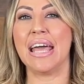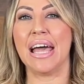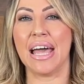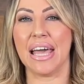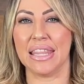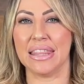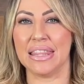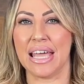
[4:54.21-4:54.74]

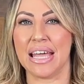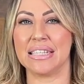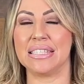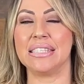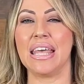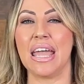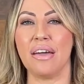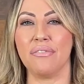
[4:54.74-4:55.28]
unless
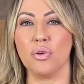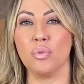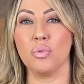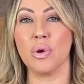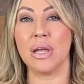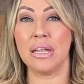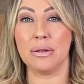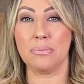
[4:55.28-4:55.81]
they have a
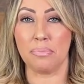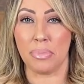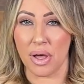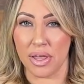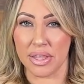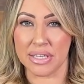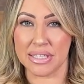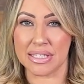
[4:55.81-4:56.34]
written
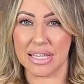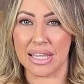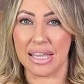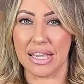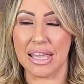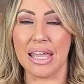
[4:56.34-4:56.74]
policy